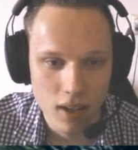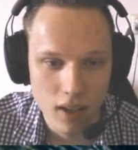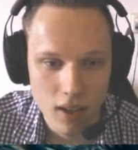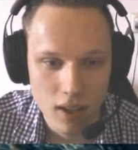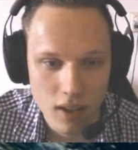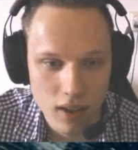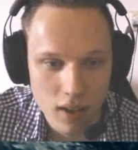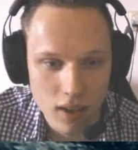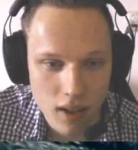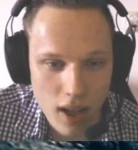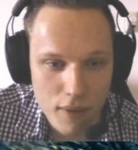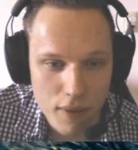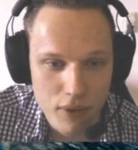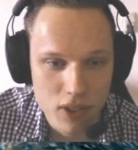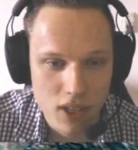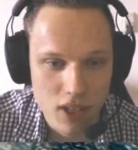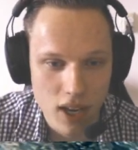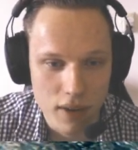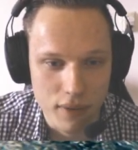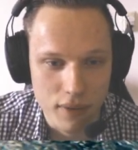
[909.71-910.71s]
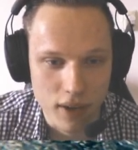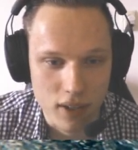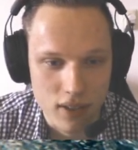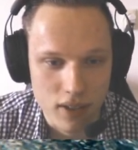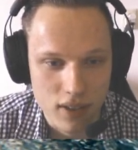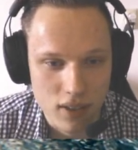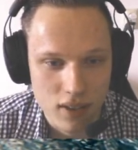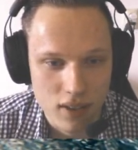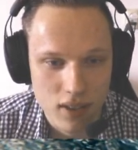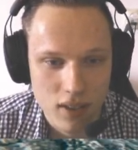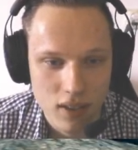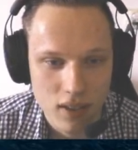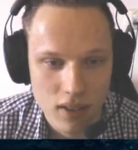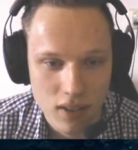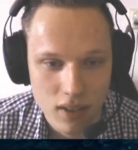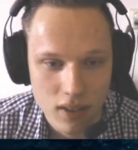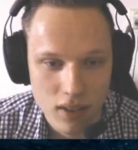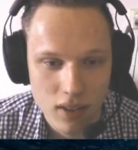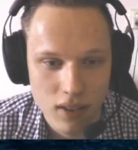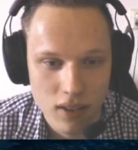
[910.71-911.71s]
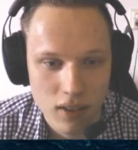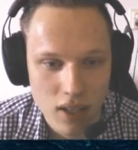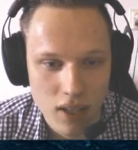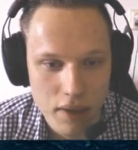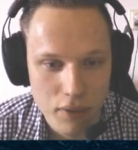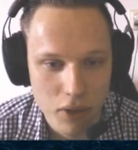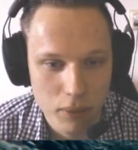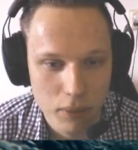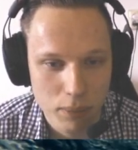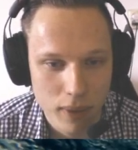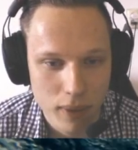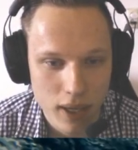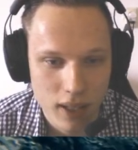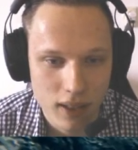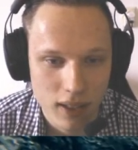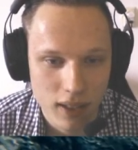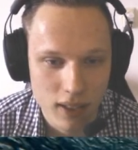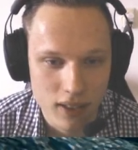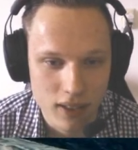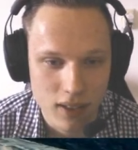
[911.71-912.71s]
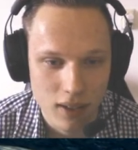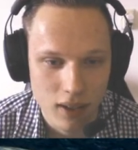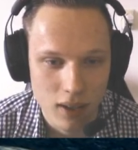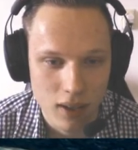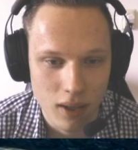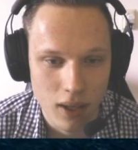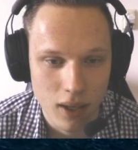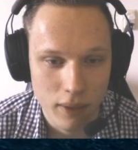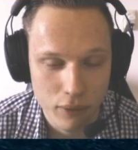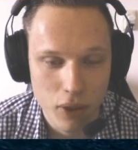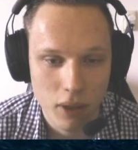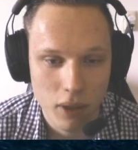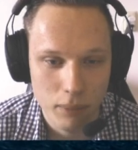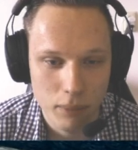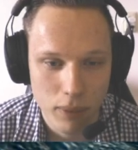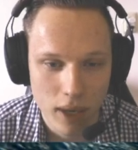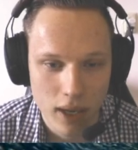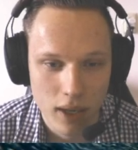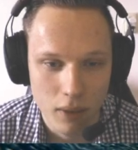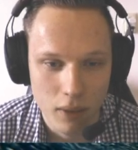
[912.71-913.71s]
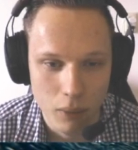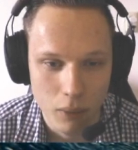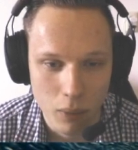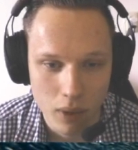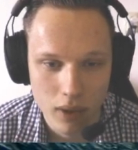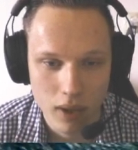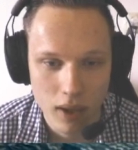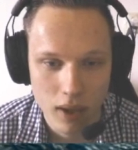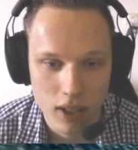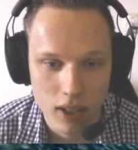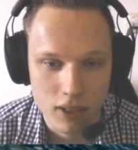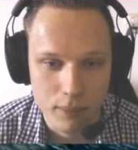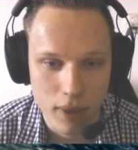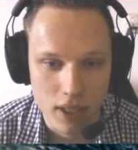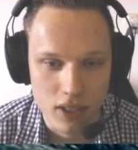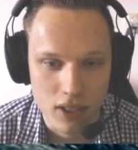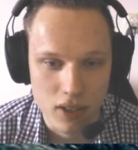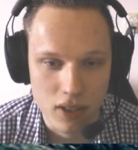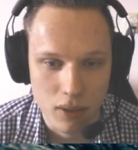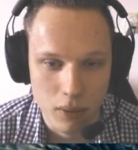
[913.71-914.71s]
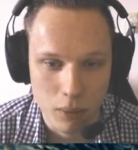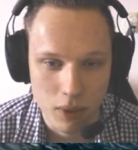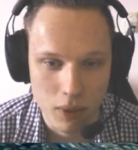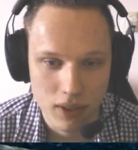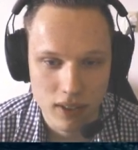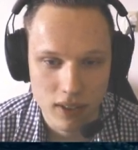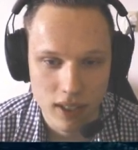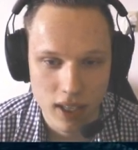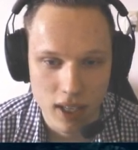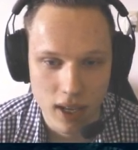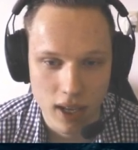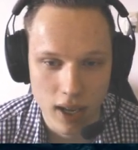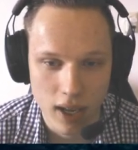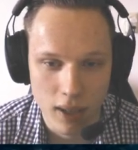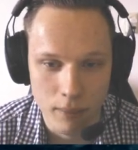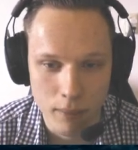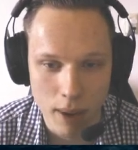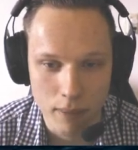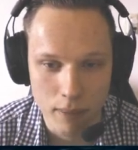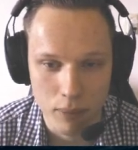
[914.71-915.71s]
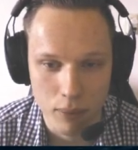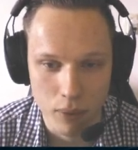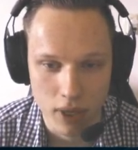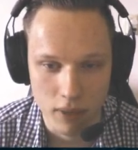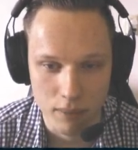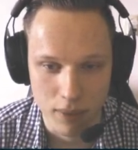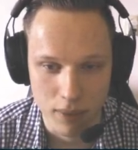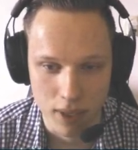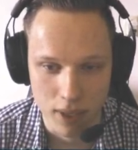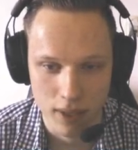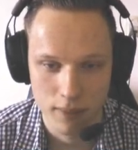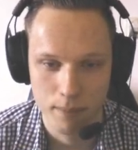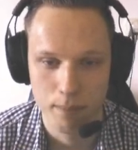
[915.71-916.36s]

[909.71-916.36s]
Uh, FS Avix. If you could play at least, if you could play one last match, what tank and map would it be?